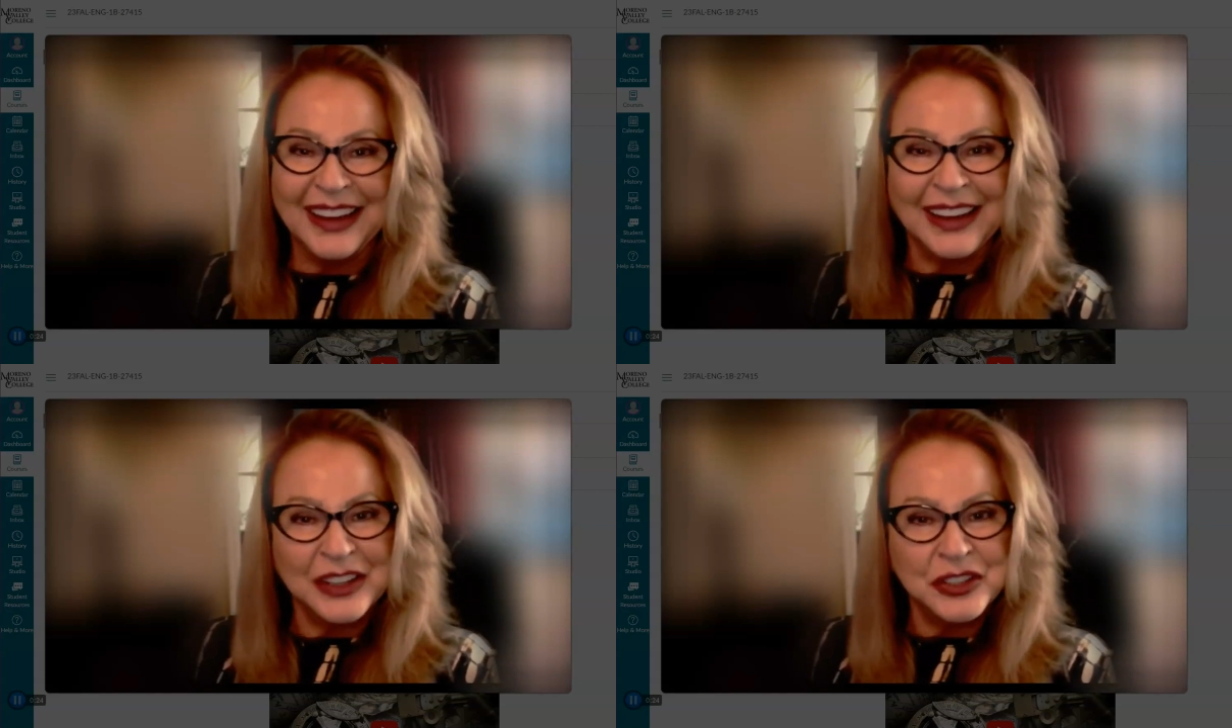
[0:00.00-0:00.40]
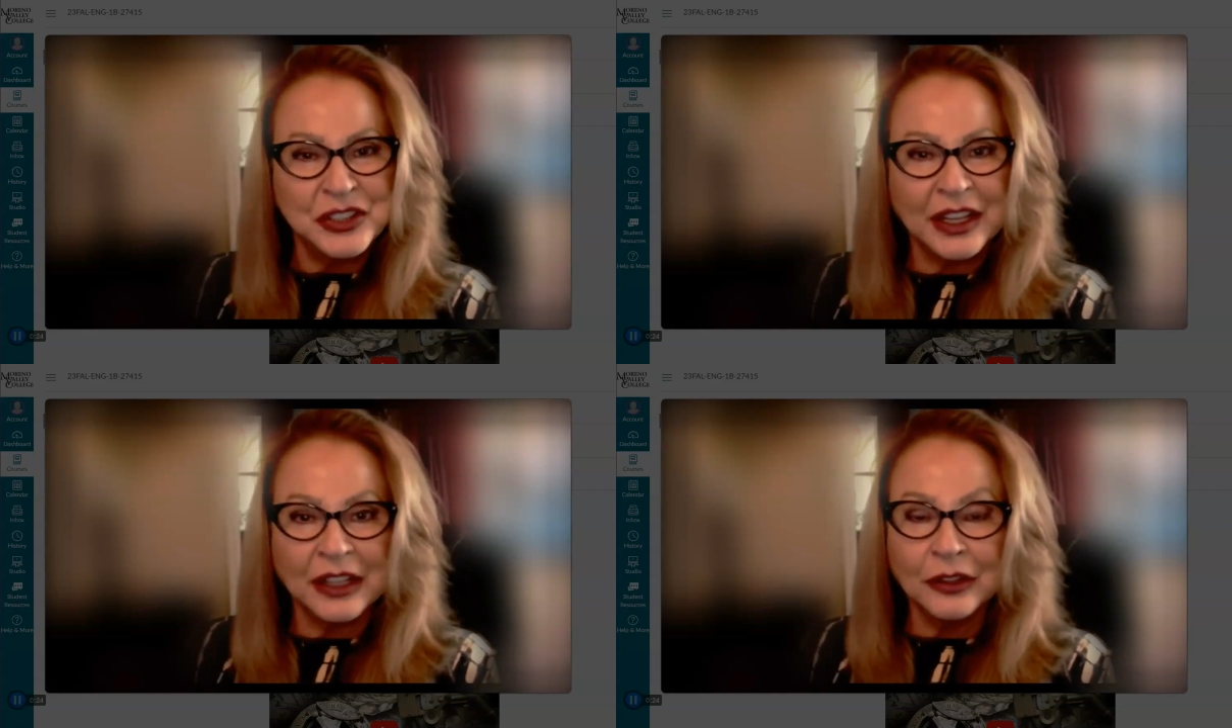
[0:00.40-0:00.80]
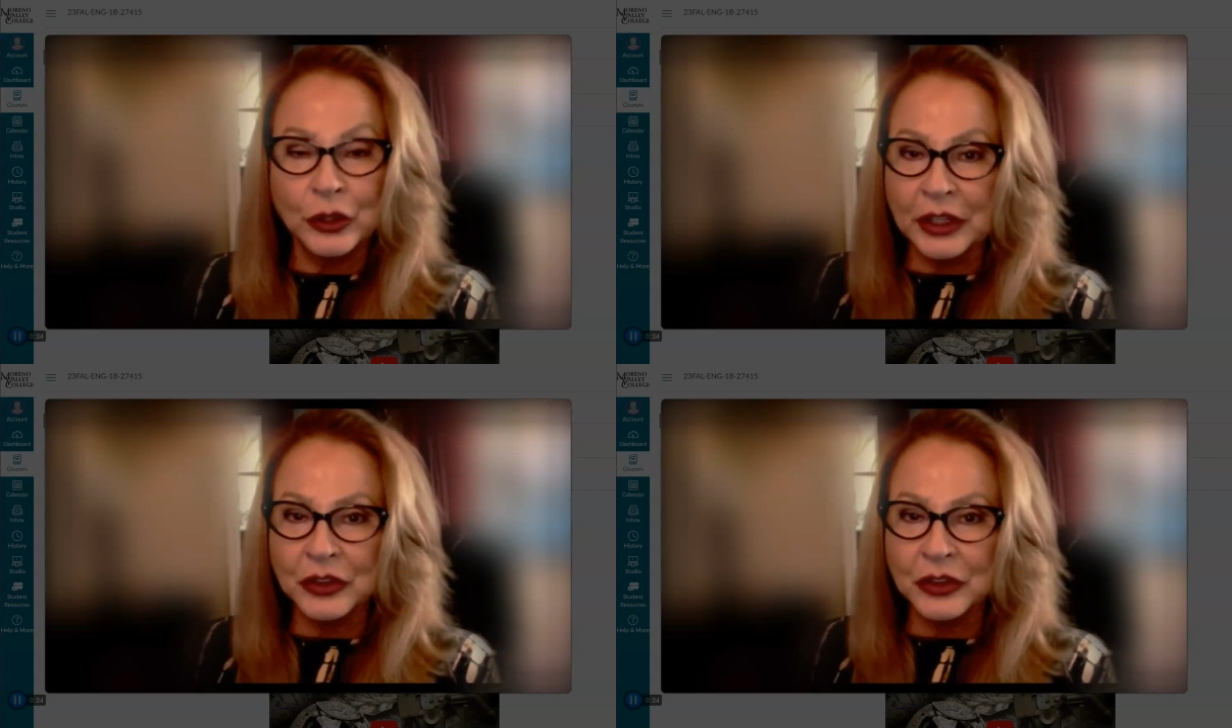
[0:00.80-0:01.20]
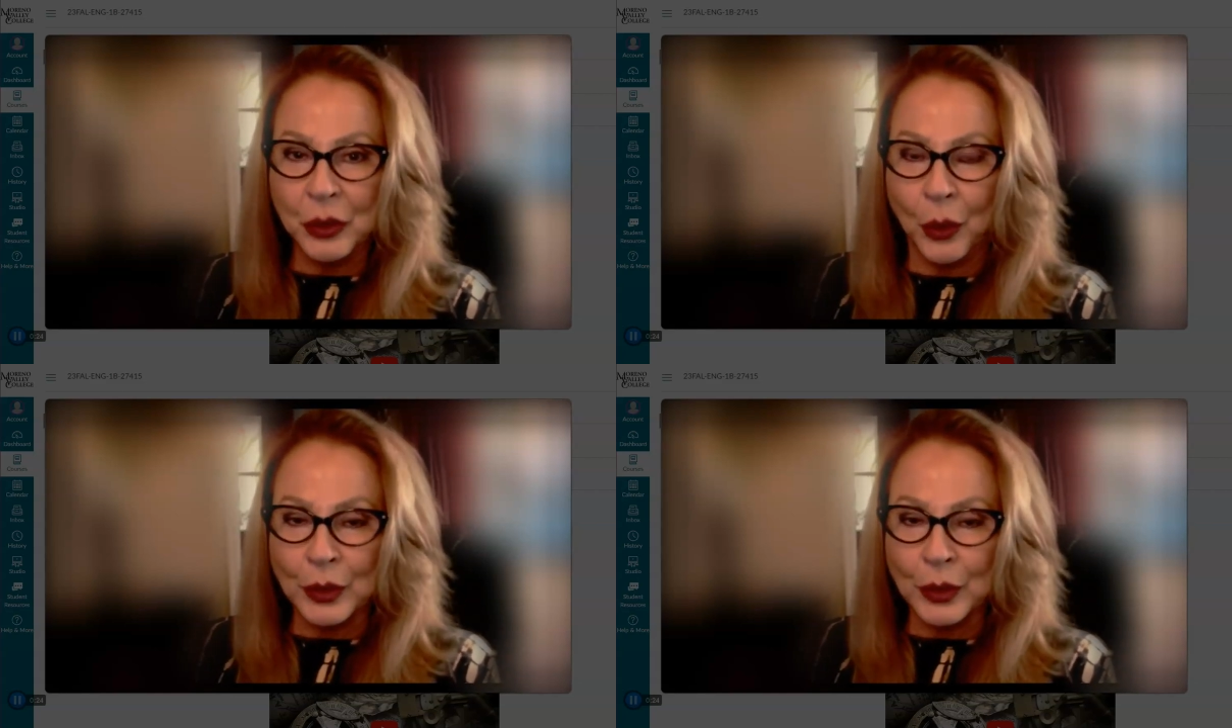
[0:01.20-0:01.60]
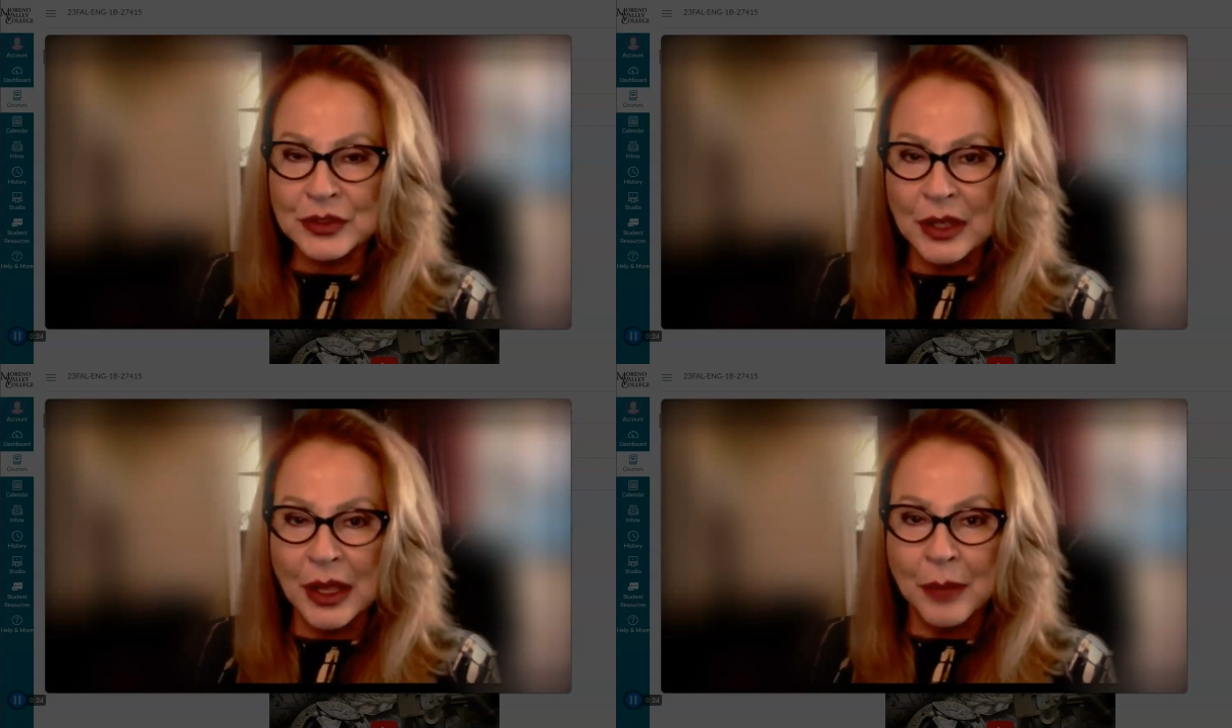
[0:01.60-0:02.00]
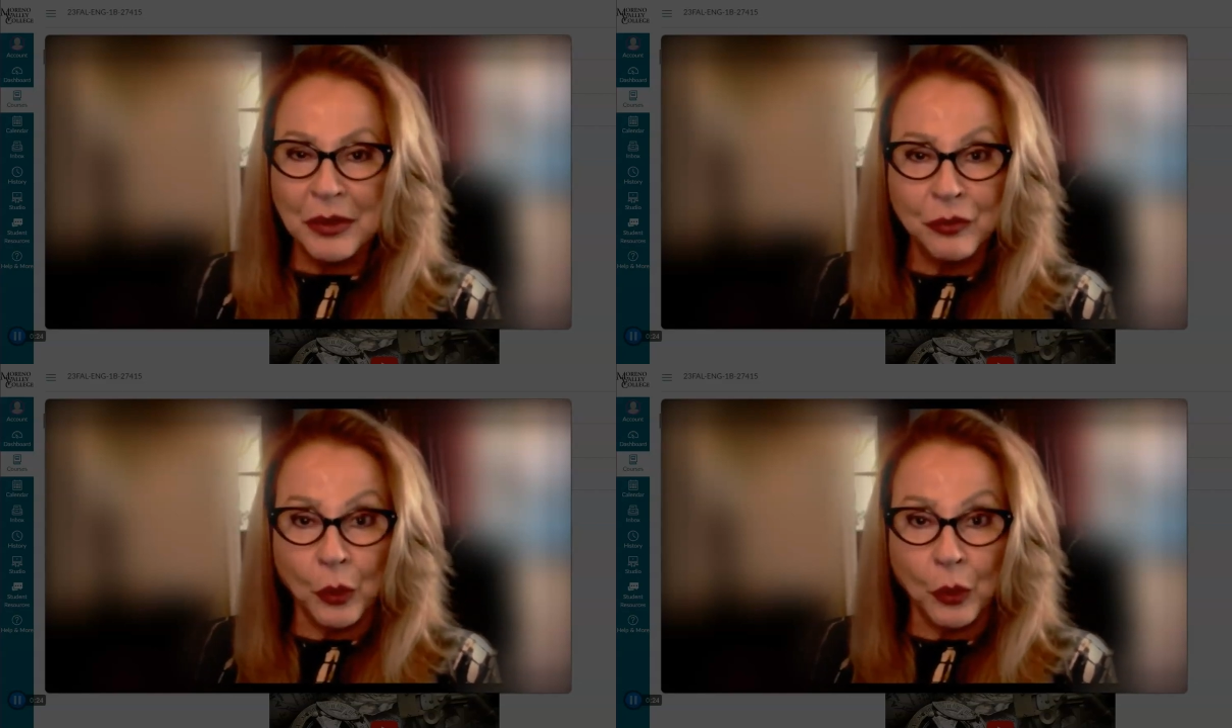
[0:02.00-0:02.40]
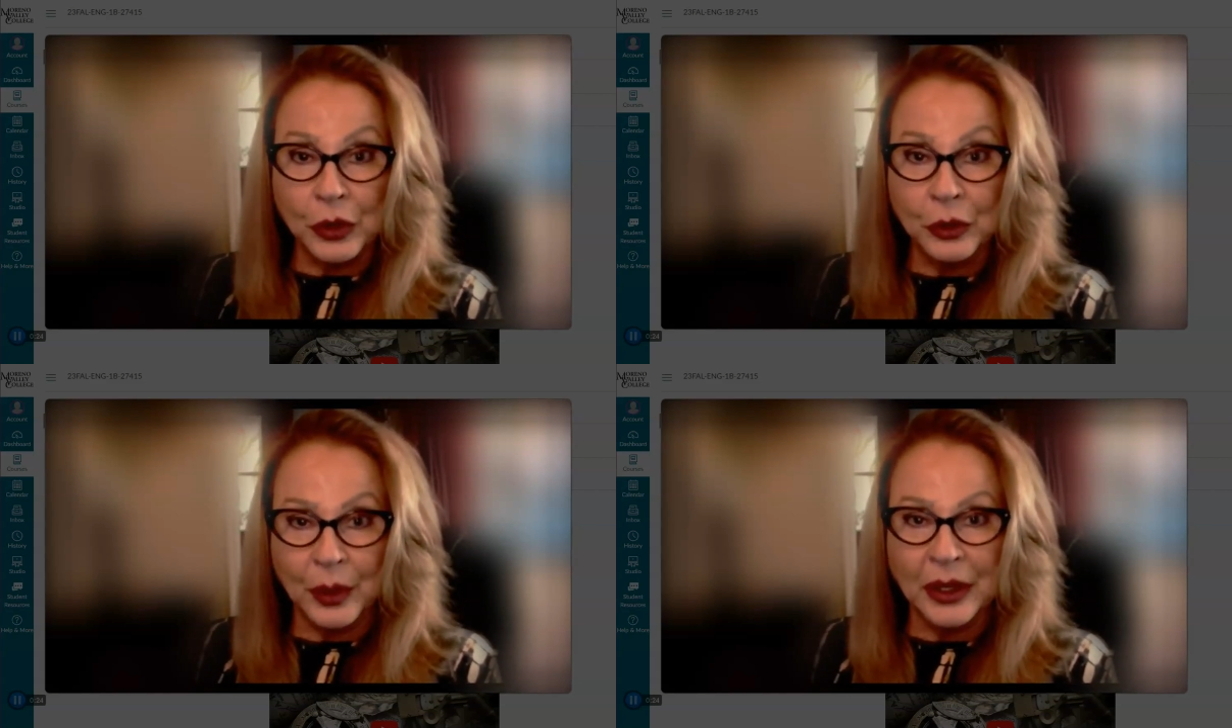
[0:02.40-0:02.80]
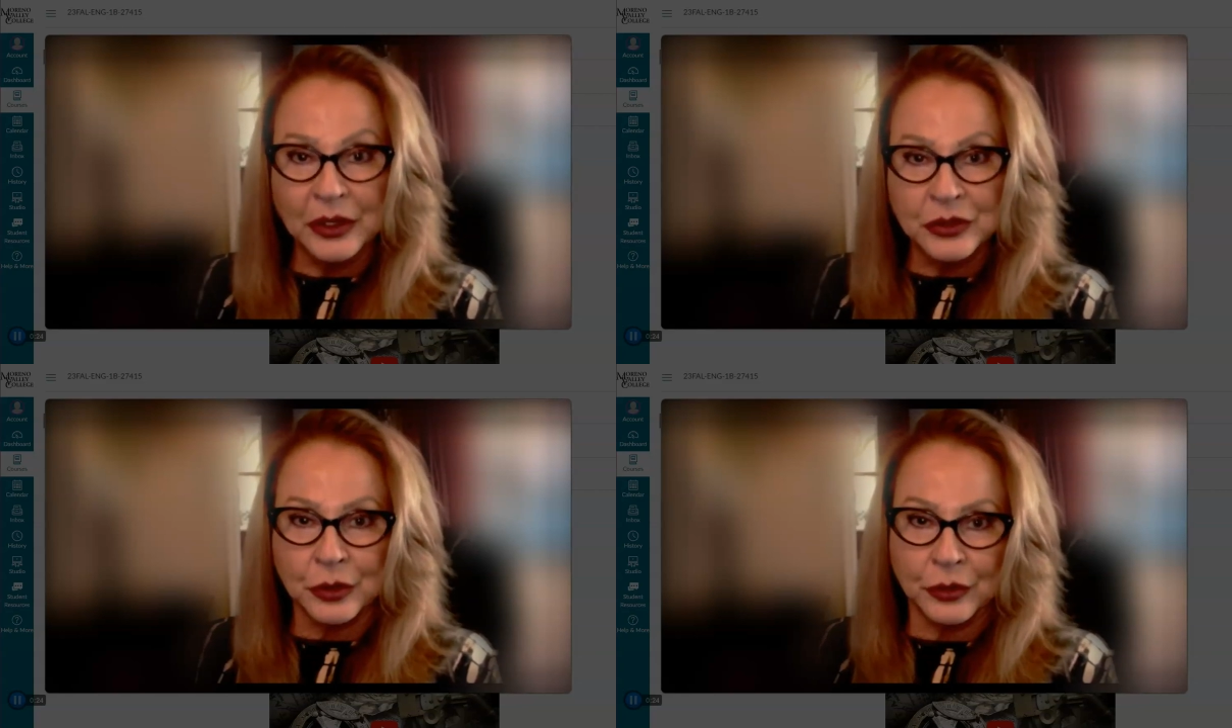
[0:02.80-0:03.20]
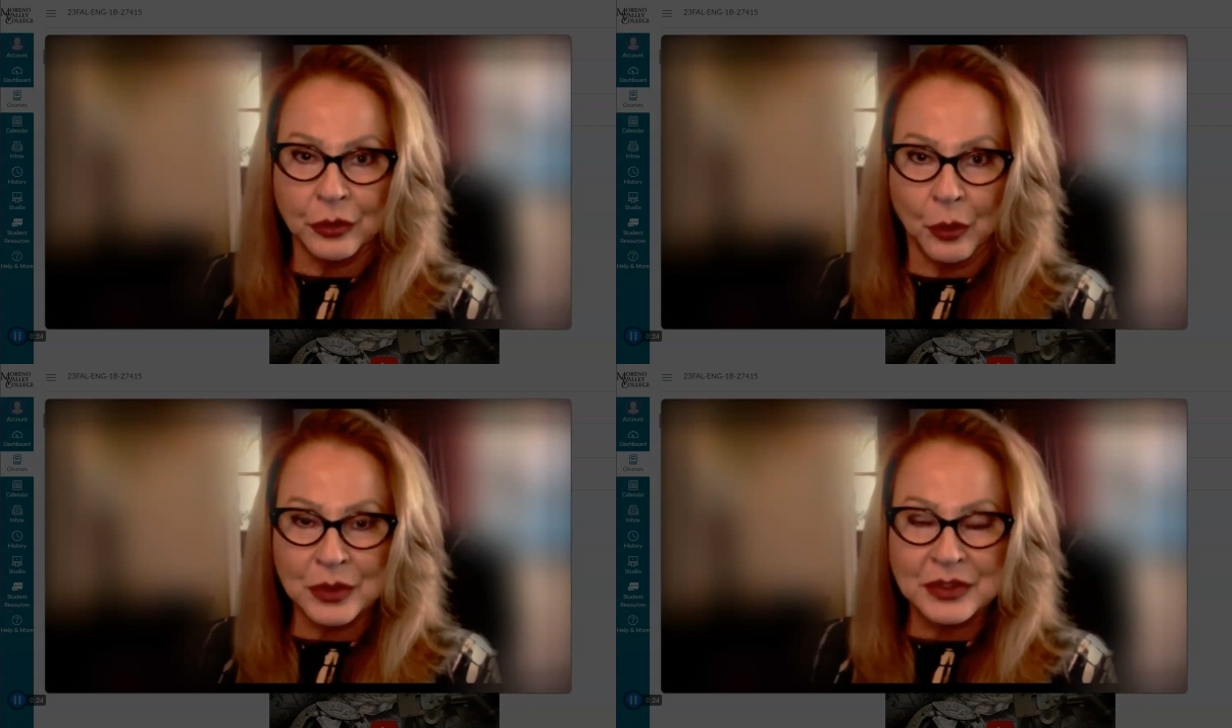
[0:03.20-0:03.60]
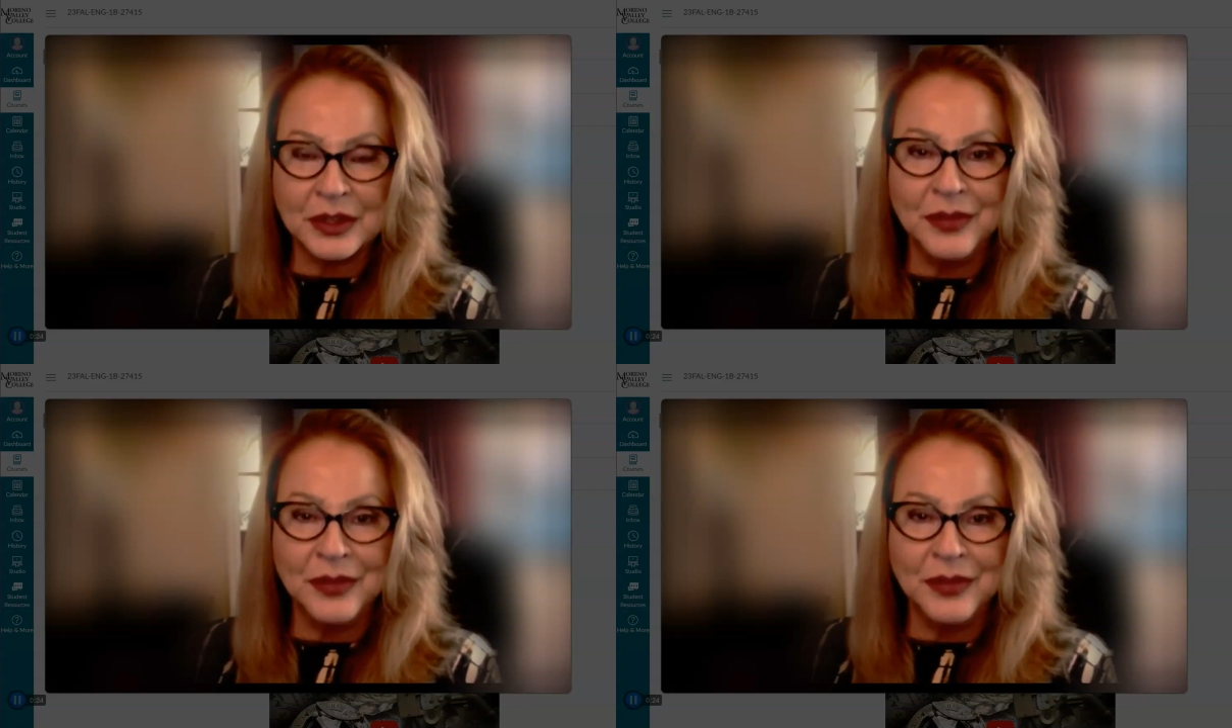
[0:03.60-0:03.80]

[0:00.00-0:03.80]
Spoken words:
and let you take a look at the course before you enter the course.